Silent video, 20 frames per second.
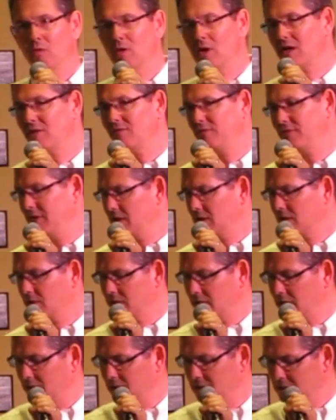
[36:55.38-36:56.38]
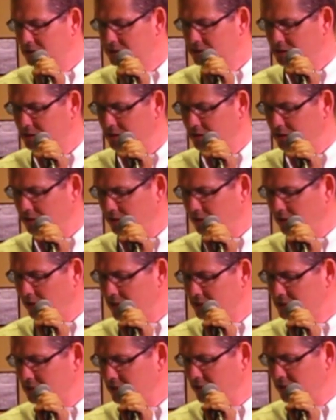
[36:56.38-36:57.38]
What I feel that this
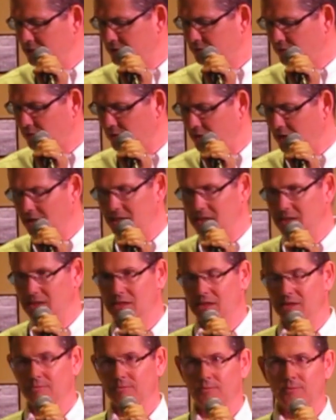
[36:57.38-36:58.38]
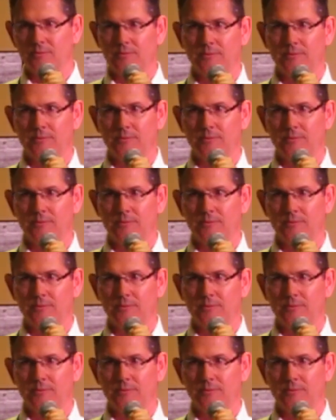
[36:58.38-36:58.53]
lesson is for us